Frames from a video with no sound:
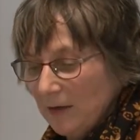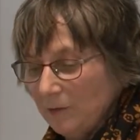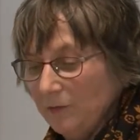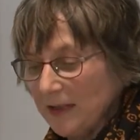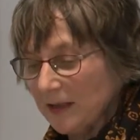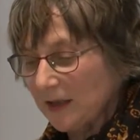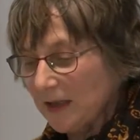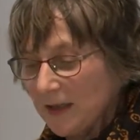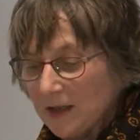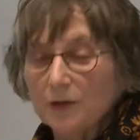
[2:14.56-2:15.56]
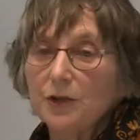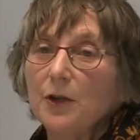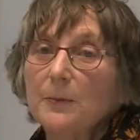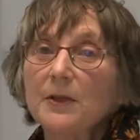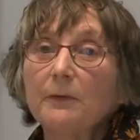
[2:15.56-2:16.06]
visitors in
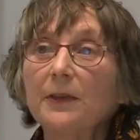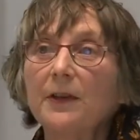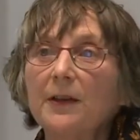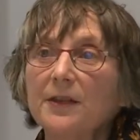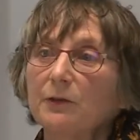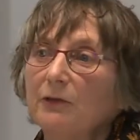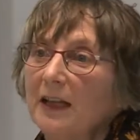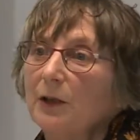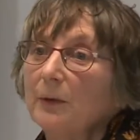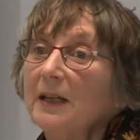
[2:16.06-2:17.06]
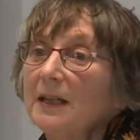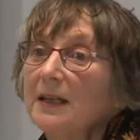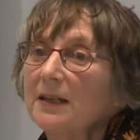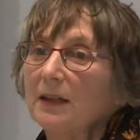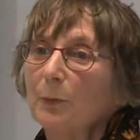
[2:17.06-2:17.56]
terms of 1,000
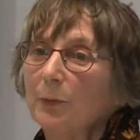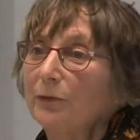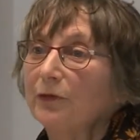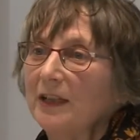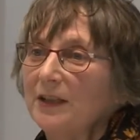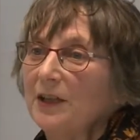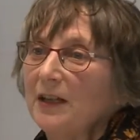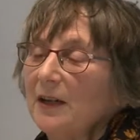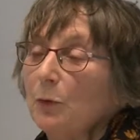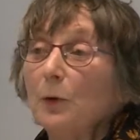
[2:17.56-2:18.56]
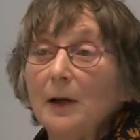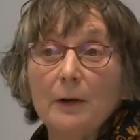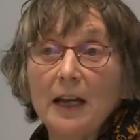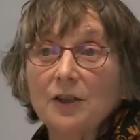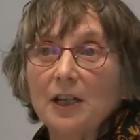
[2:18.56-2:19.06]
evacuees that fled or
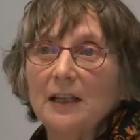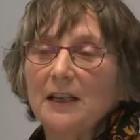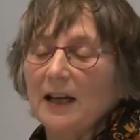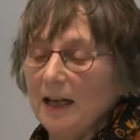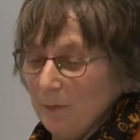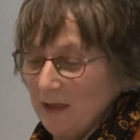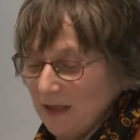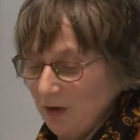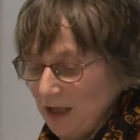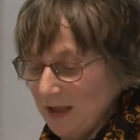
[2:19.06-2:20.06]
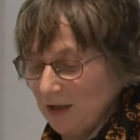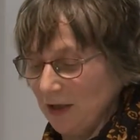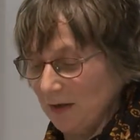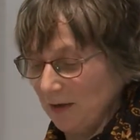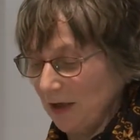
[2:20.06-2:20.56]
actually
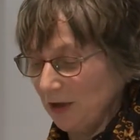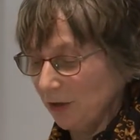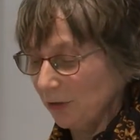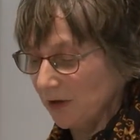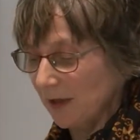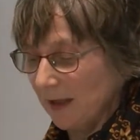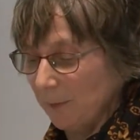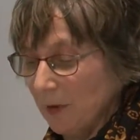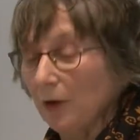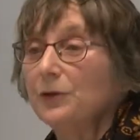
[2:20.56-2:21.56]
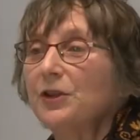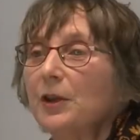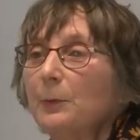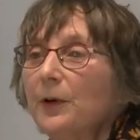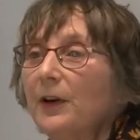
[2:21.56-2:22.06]
suggested that they should go to
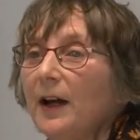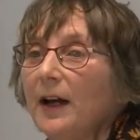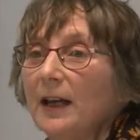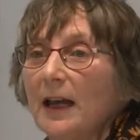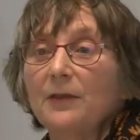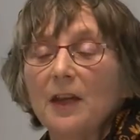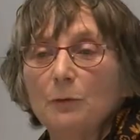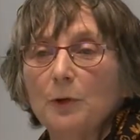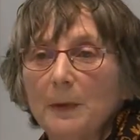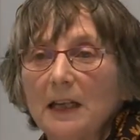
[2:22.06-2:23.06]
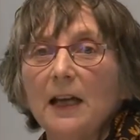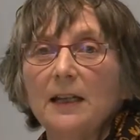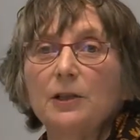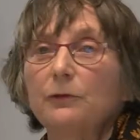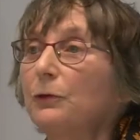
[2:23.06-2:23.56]
the marae and they would be
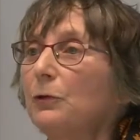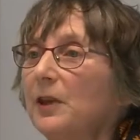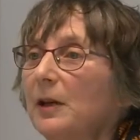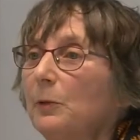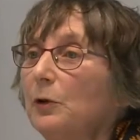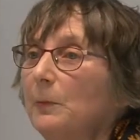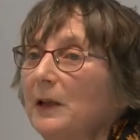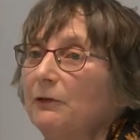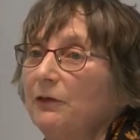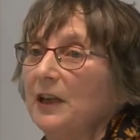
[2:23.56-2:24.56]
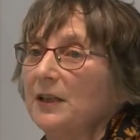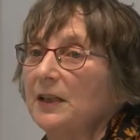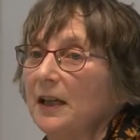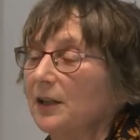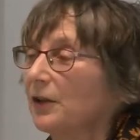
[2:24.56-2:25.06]
catered for, they would be fed
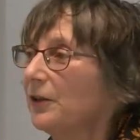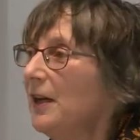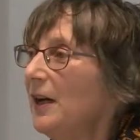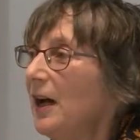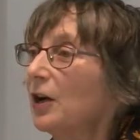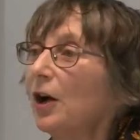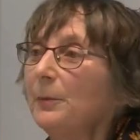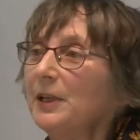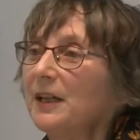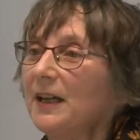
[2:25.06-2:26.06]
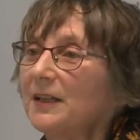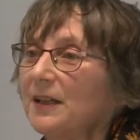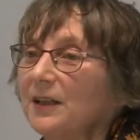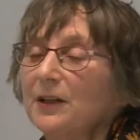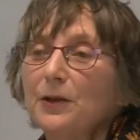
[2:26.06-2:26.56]
and
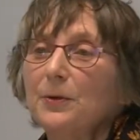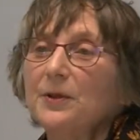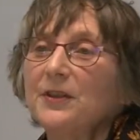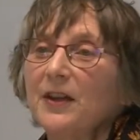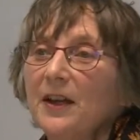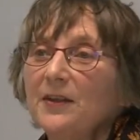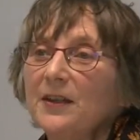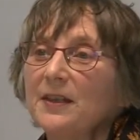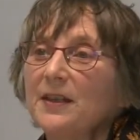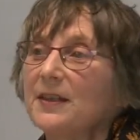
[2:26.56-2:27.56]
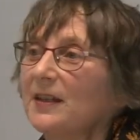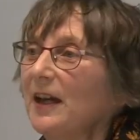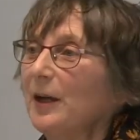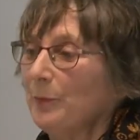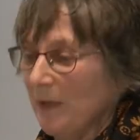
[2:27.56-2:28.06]
accommodated. And of course, this is
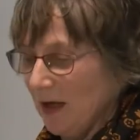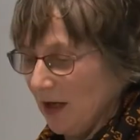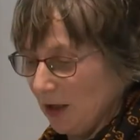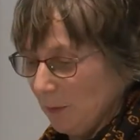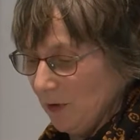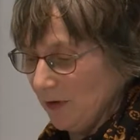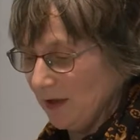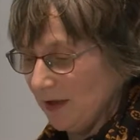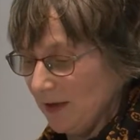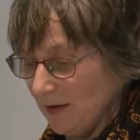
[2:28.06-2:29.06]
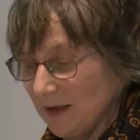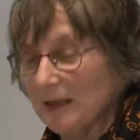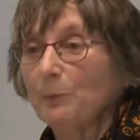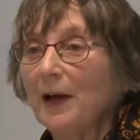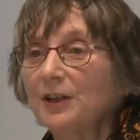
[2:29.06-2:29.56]
a community
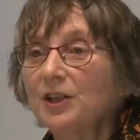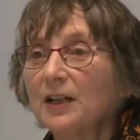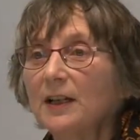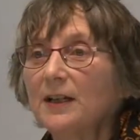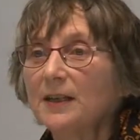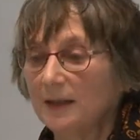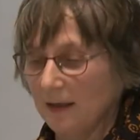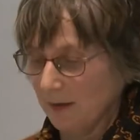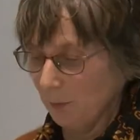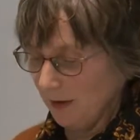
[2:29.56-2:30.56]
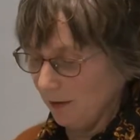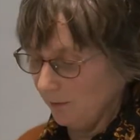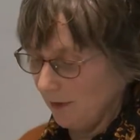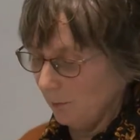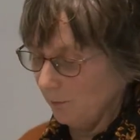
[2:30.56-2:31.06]
that's marginalised, as many
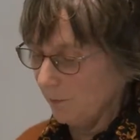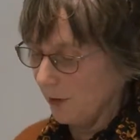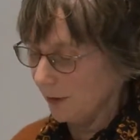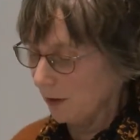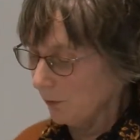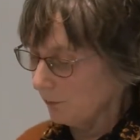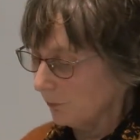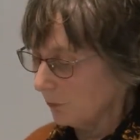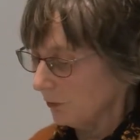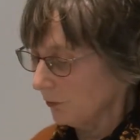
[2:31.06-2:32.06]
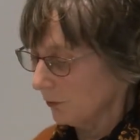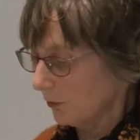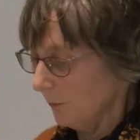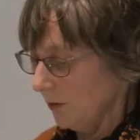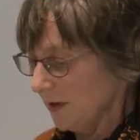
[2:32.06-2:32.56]
of our Māori rural
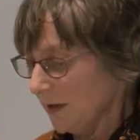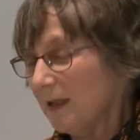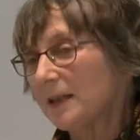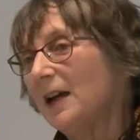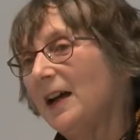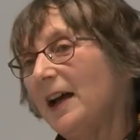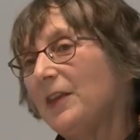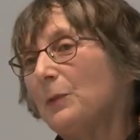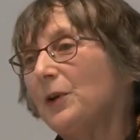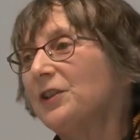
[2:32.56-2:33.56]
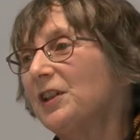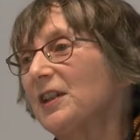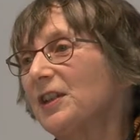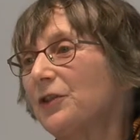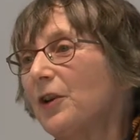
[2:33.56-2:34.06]
communities, and they weren't in
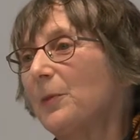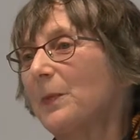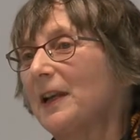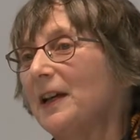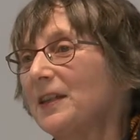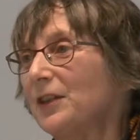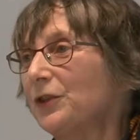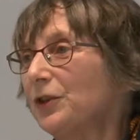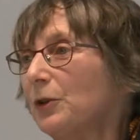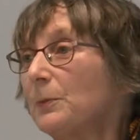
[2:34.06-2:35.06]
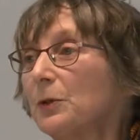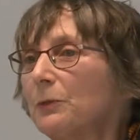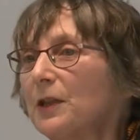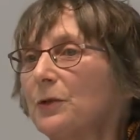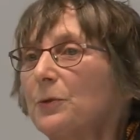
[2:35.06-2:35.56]
a strong place in terms of
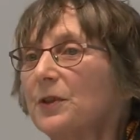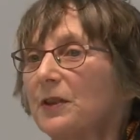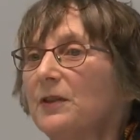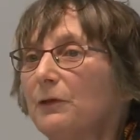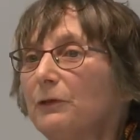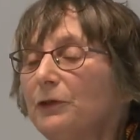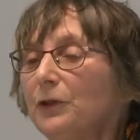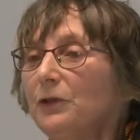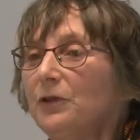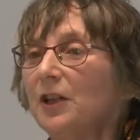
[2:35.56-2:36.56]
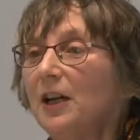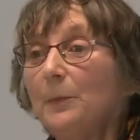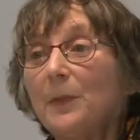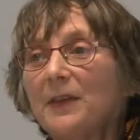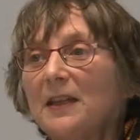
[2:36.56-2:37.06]
resources and food,
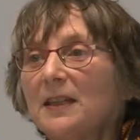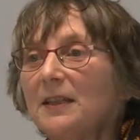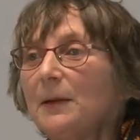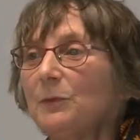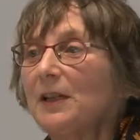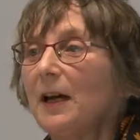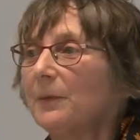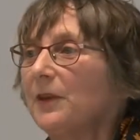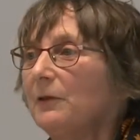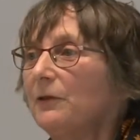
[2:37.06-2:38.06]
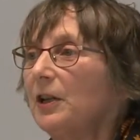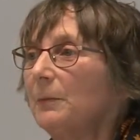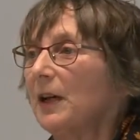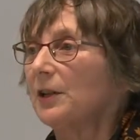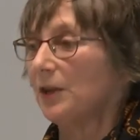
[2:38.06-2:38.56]
but they stepped up. They're very
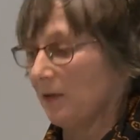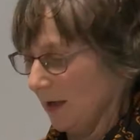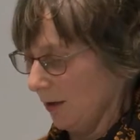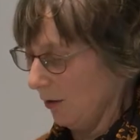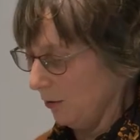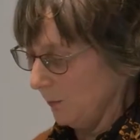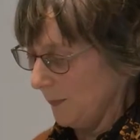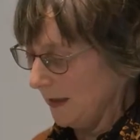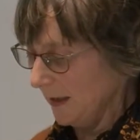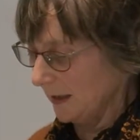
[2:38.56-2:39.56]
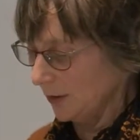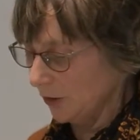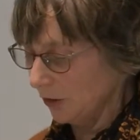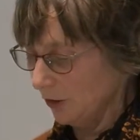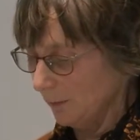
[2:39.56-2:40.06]
much their whole being in
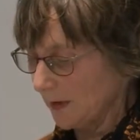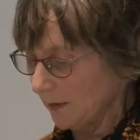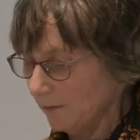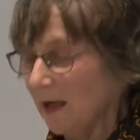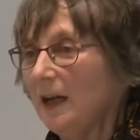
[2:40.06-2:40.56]
terms of